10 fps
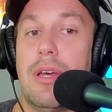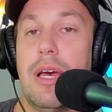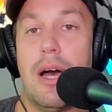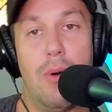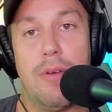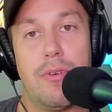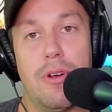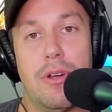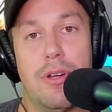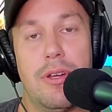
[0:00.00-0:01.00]

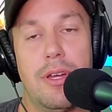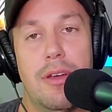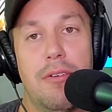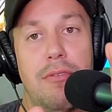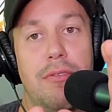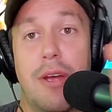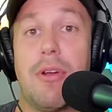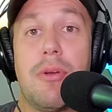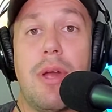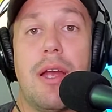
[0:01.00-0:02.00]
However,
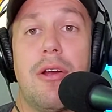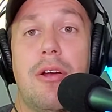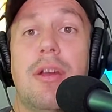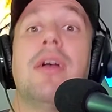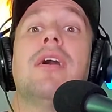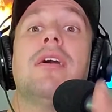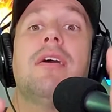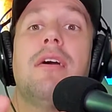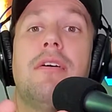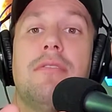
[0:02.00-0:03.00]
very rare,
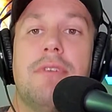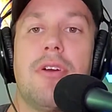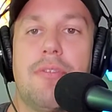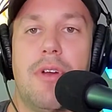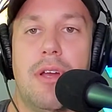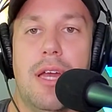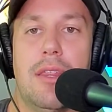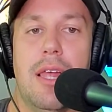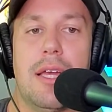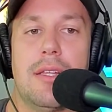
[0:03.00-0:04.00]
very, very
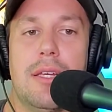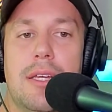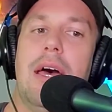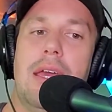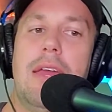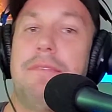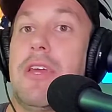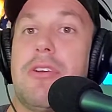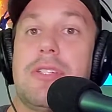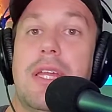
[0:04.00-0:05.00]
unlikely. If
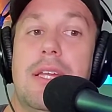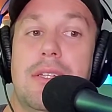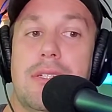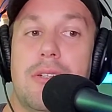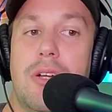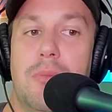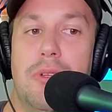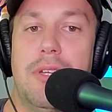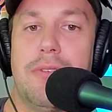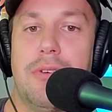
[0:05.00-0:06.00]
there is any discernible
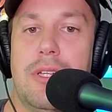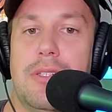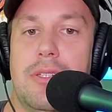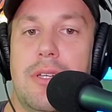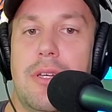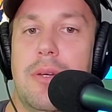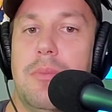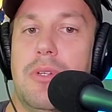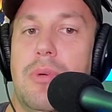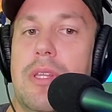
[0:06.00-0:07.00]
difference
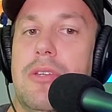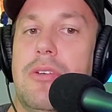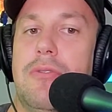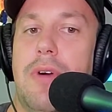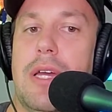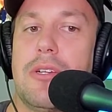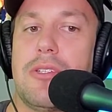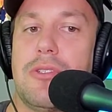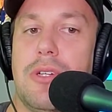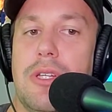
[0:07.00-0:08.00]
between the two fighters
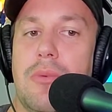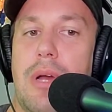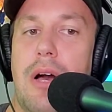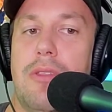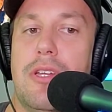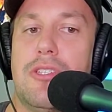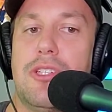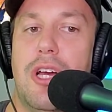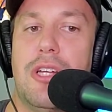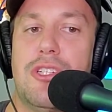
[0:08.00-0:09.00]
during the round, the
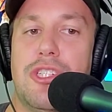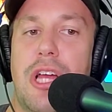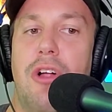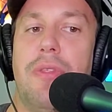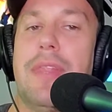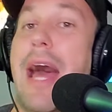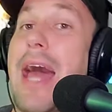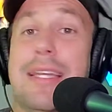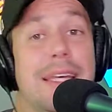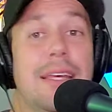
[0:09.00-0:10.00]
judge shall
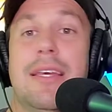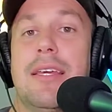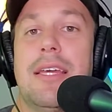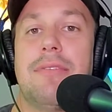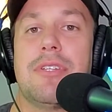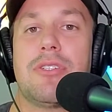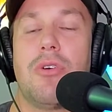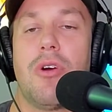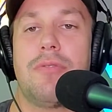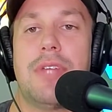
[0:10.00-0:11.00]
not give the
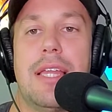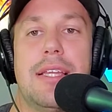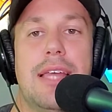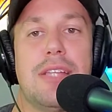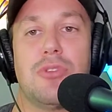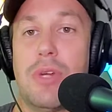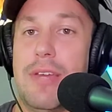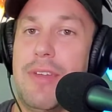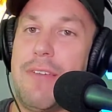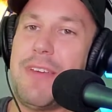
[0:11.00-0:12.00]
score of 10-10. So
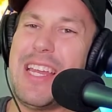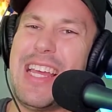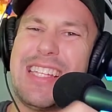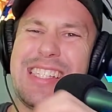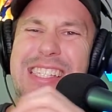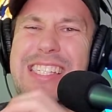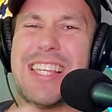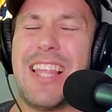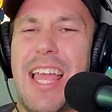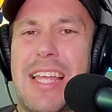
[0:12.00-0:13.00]
even if it is
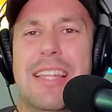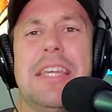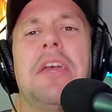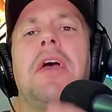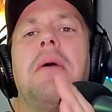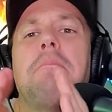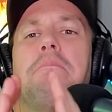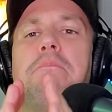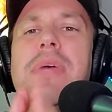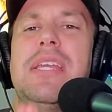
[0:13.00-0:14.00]
slightly,
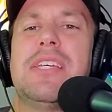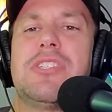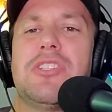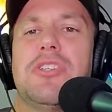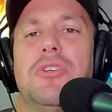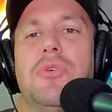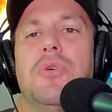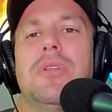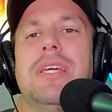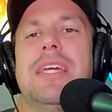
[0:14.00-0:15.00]

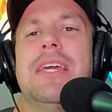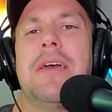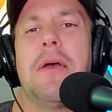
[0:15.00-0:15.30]
minusculely,